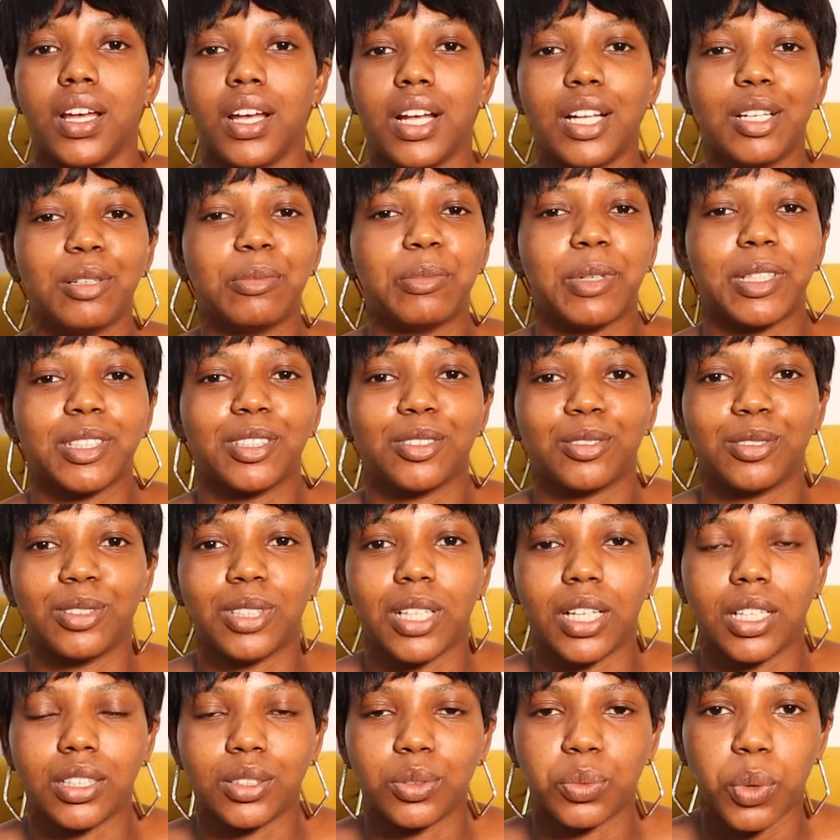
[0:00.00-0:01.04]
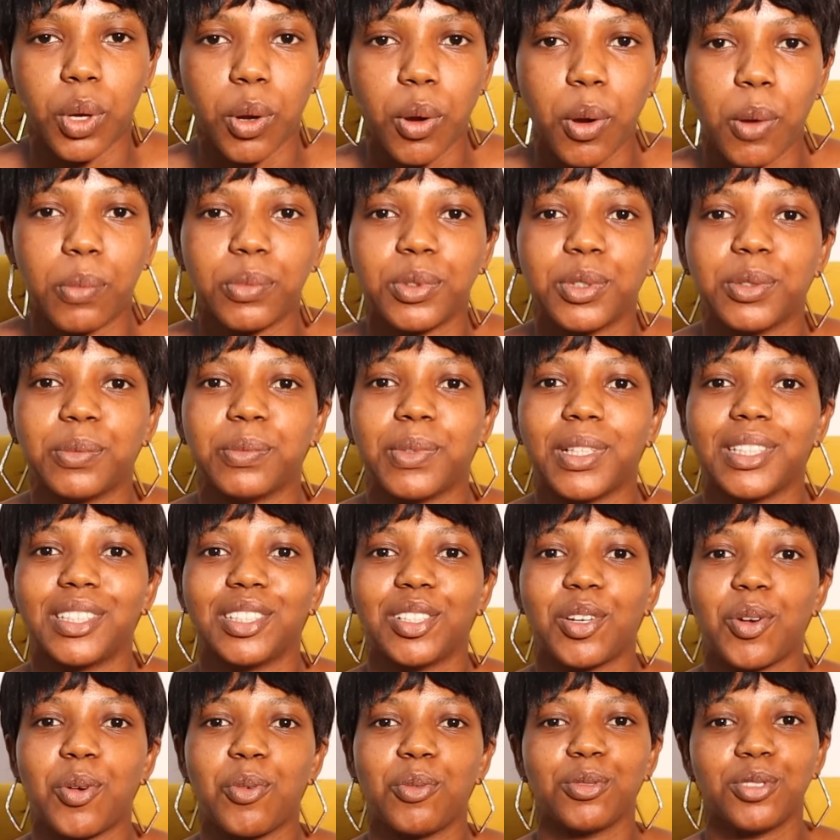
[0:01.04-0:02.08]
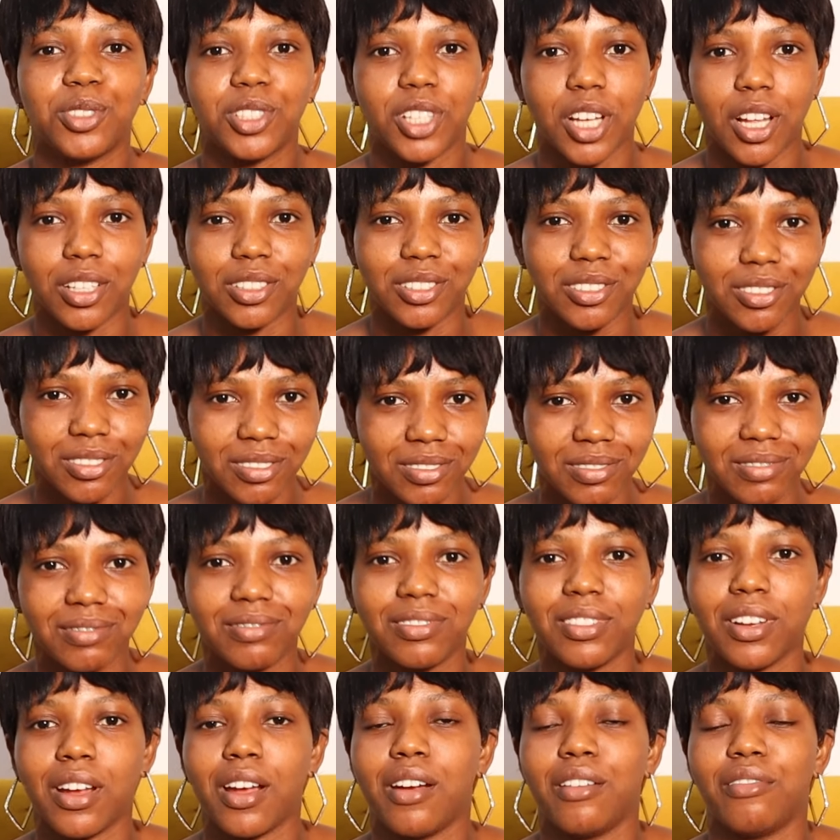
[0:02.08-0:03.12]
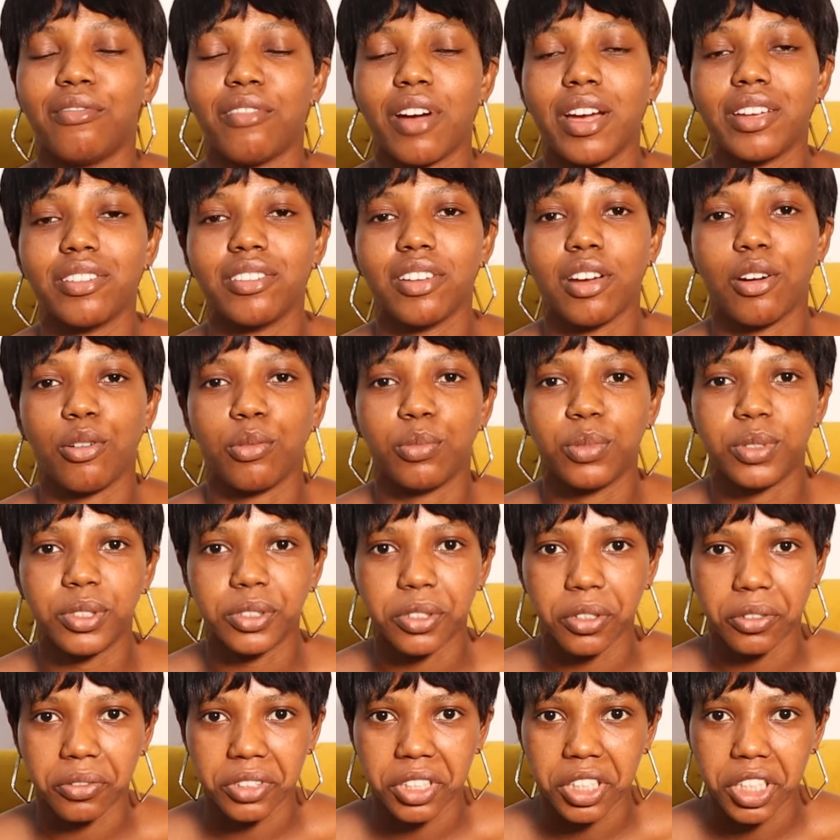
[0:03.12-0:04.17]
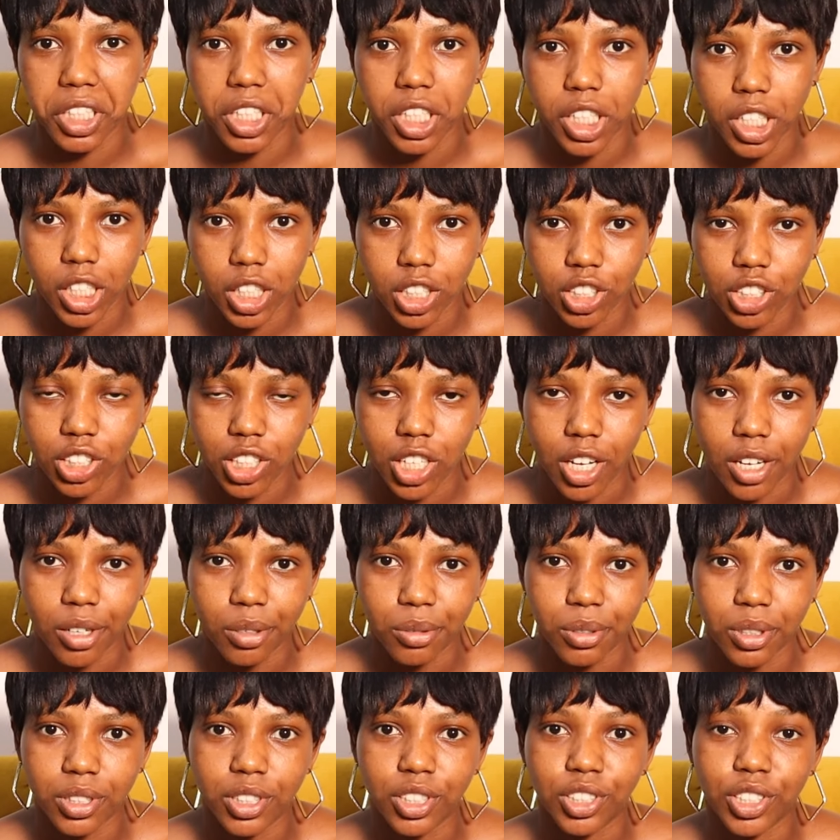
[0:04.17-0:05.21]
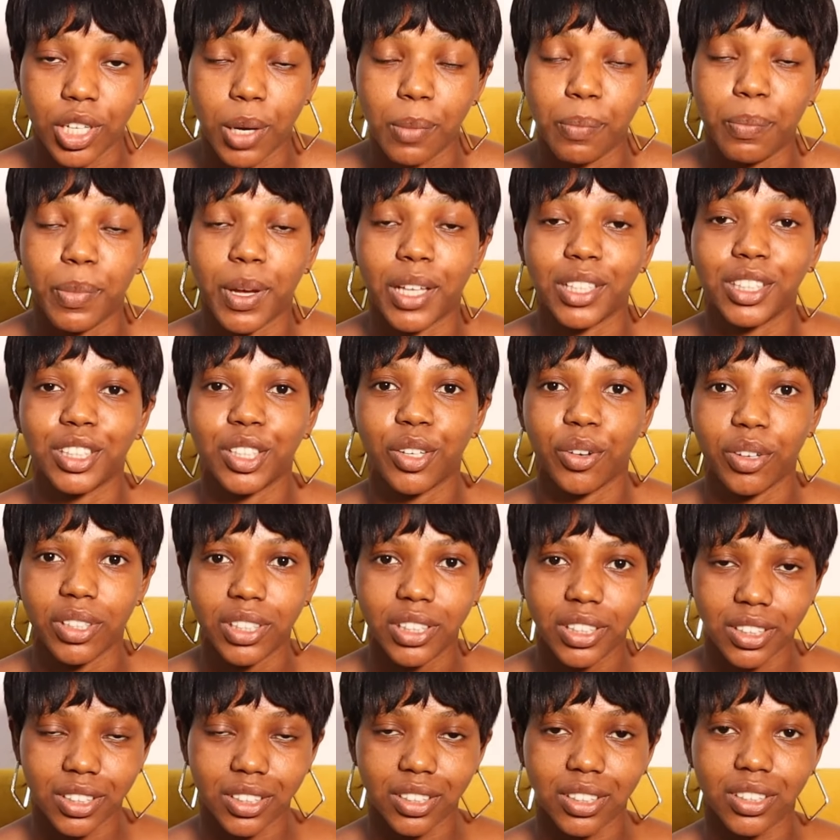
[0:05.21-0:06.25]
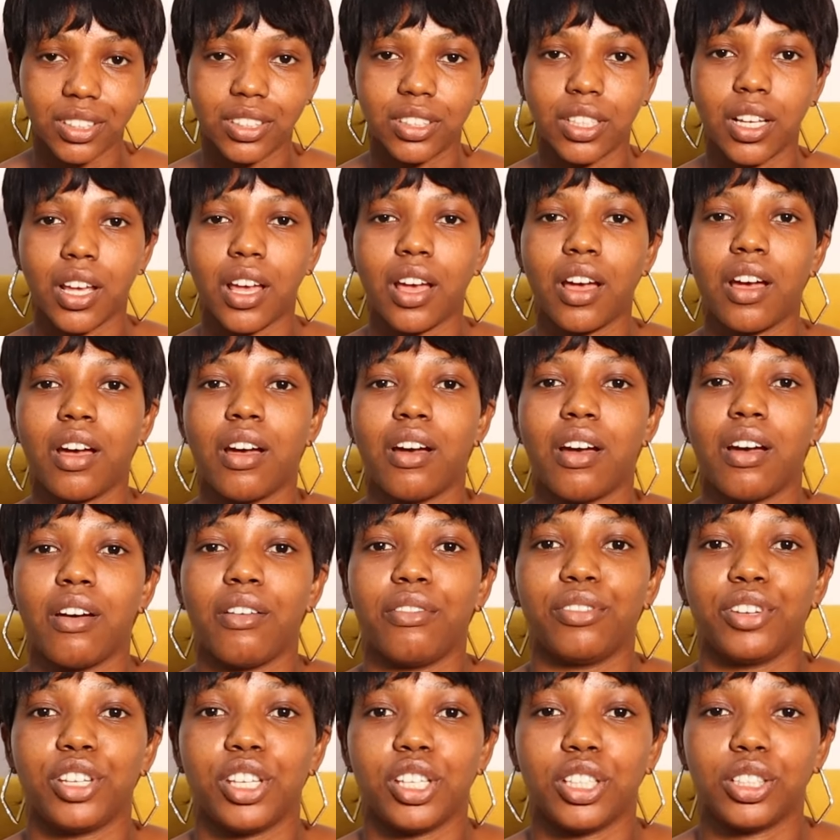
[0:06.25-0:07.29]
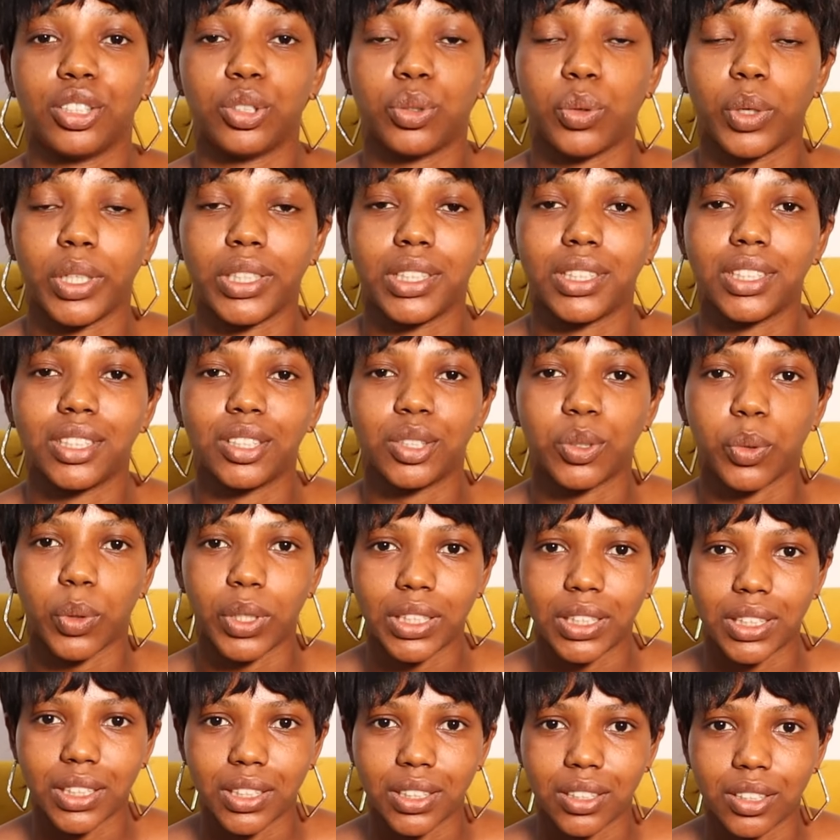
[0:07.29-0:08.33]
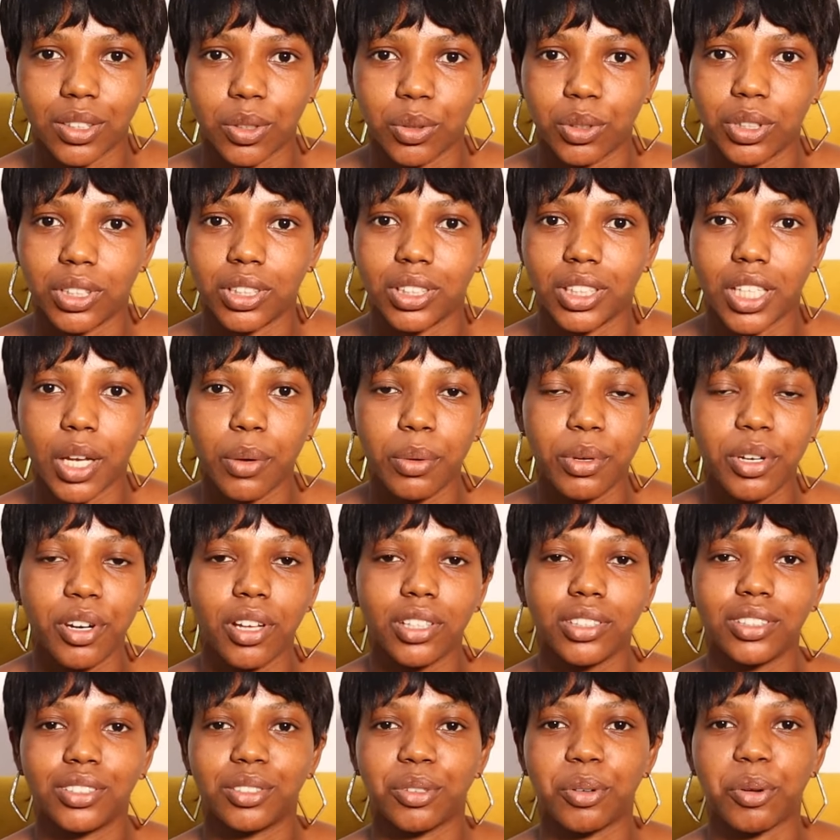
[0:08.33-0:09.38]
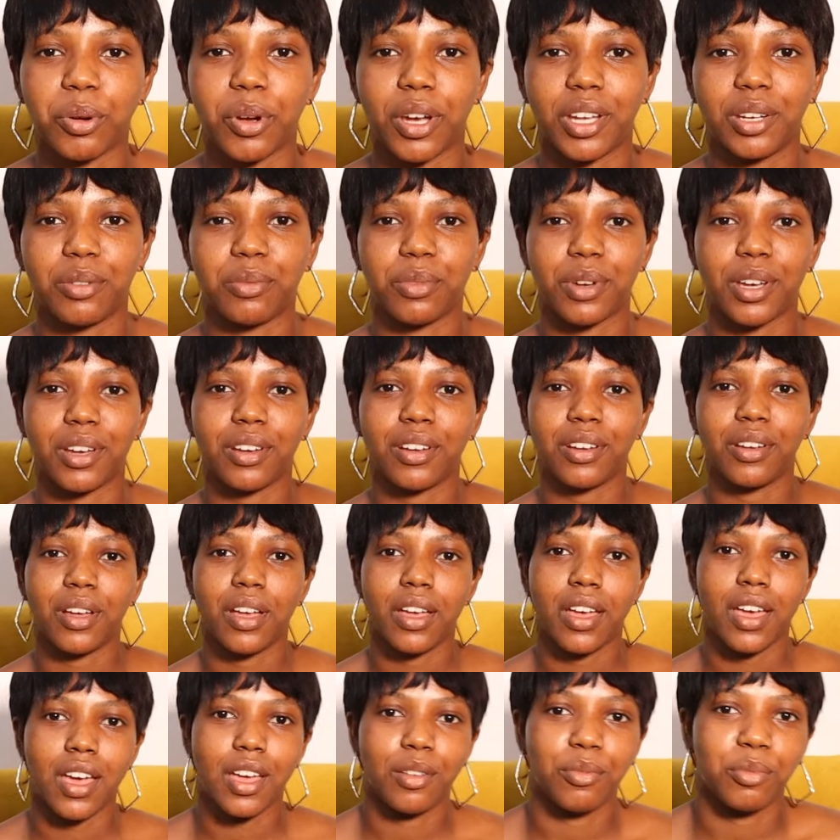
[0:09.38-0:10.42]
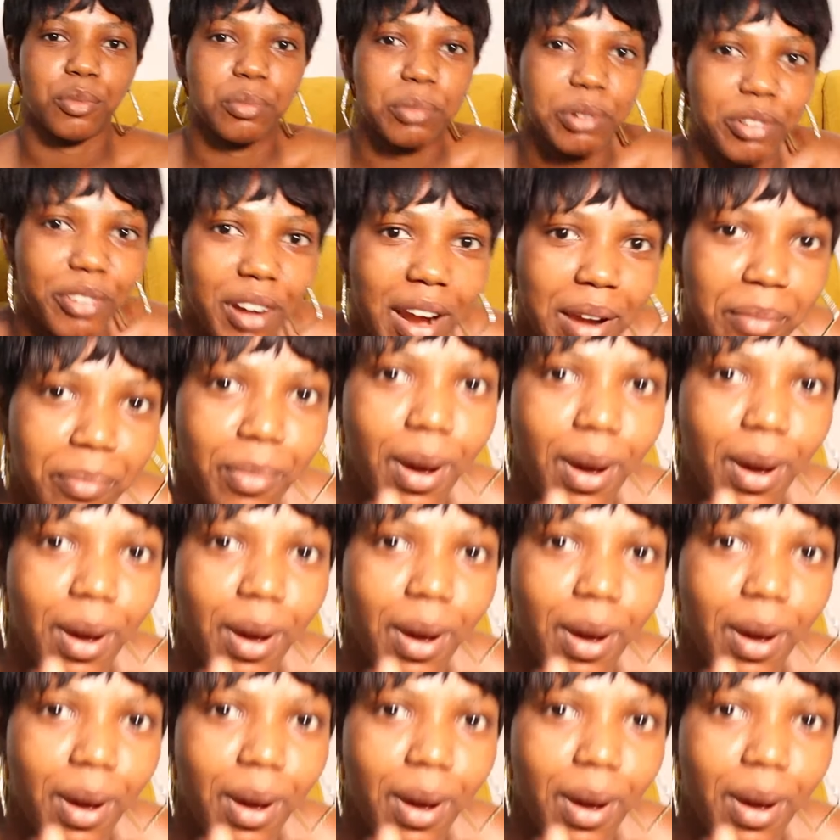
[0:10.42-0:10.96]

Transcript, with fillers: Hello my scholars, welcome to Myschool channel. Right here we'll be solving English language JAMB past questions for year 2020. So stay with us, don't go anywhere and we'll be right